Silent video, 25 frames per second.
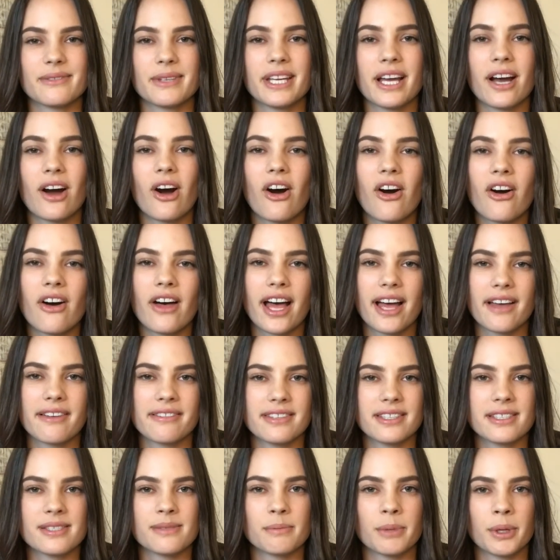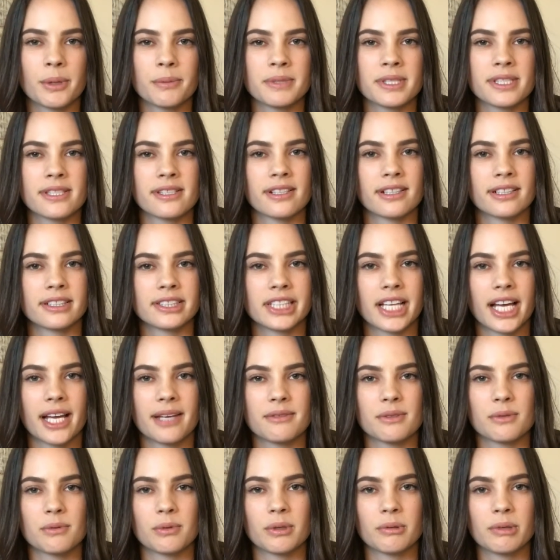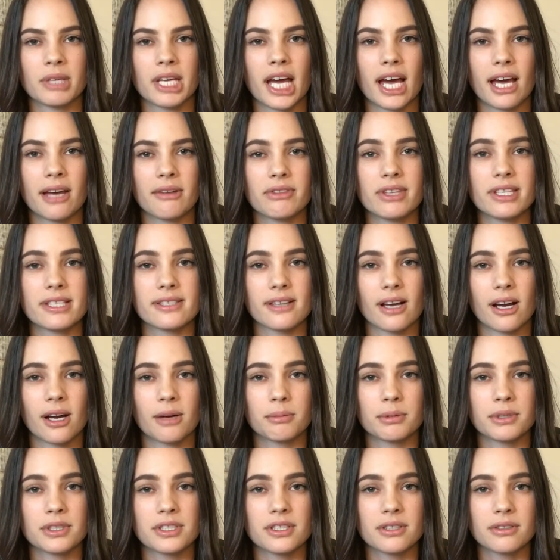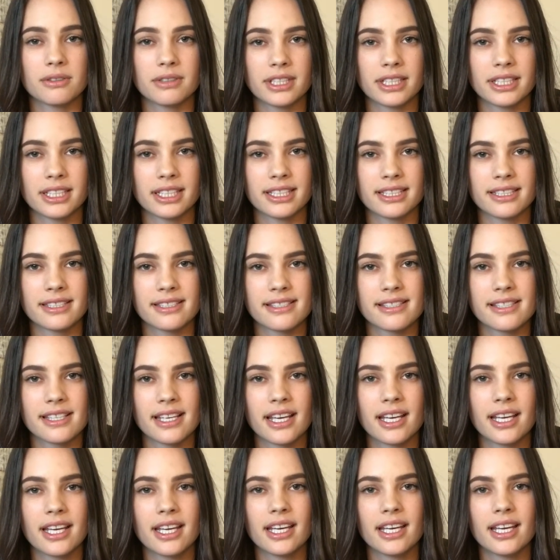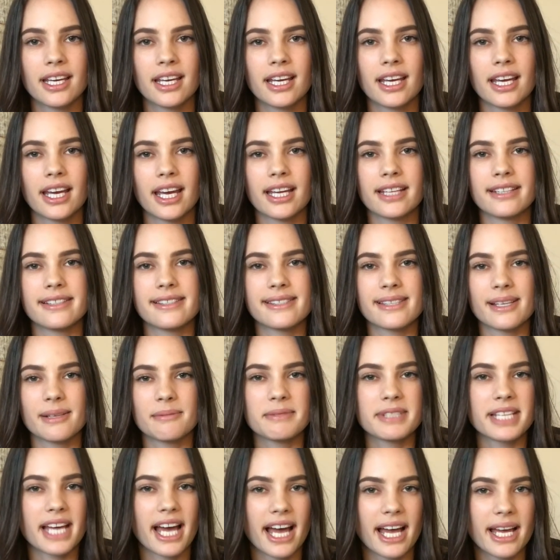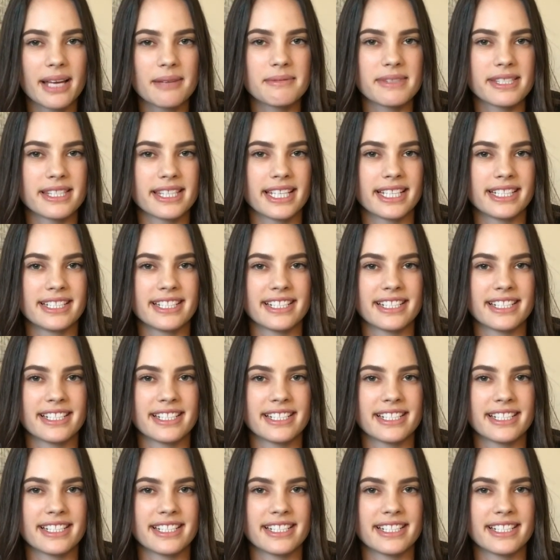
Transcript: We all have these moments in our lives where we have these opportunities, and sometimes